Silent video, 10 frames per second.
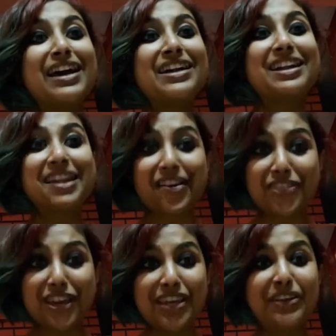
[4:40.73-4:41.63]

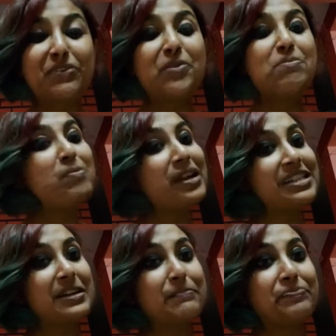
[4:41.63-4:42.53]
Nothing could be
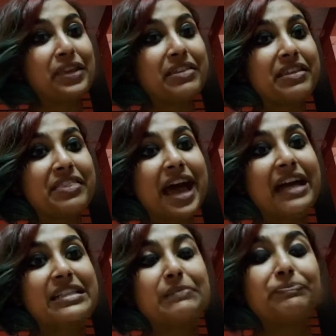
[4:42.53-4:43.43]
better than
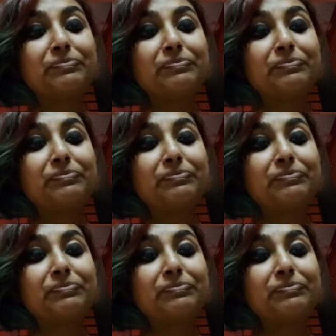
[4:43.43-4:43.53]
that.